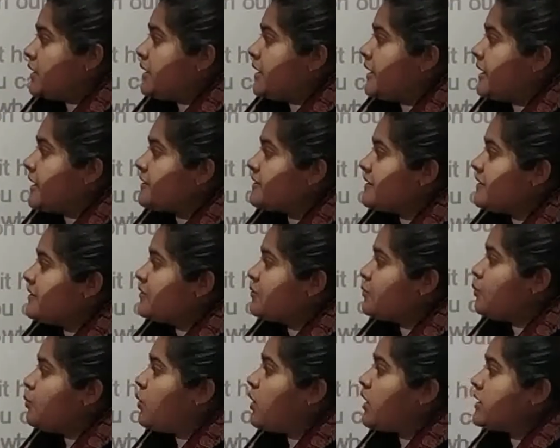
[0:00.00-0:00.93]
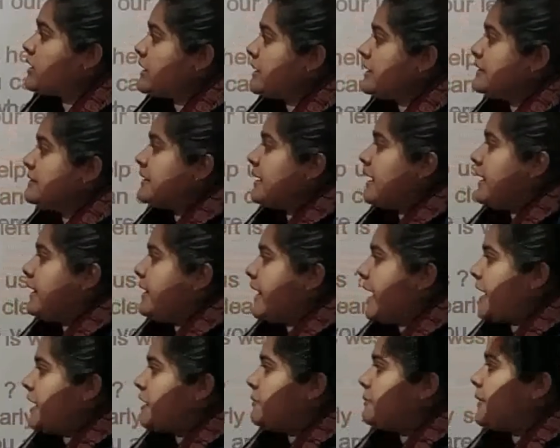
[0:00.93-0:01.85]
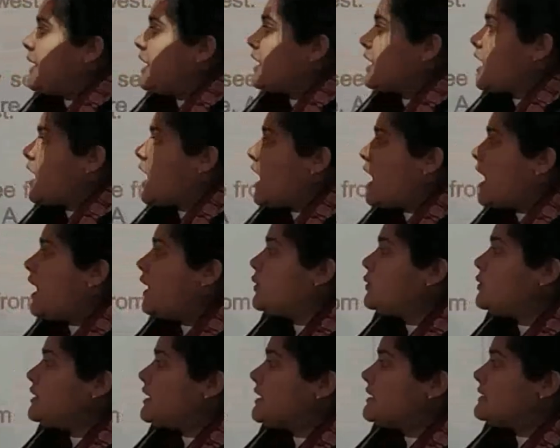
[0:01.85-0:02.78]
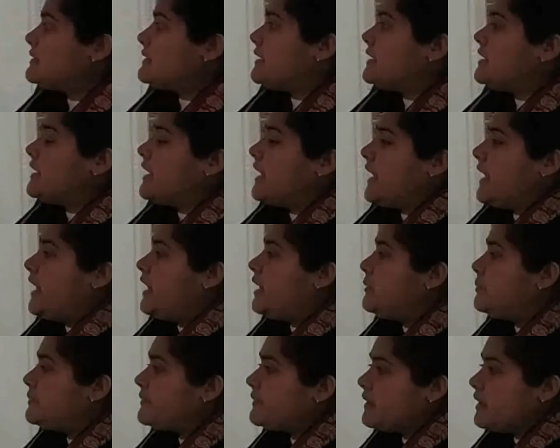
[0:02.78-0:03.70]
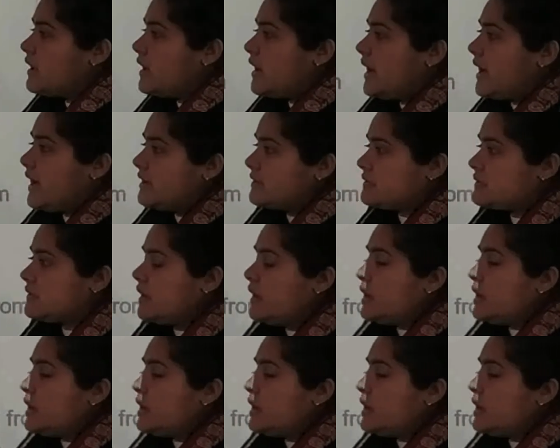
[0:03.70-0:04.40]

The next is what is a landmark? How does it helps us?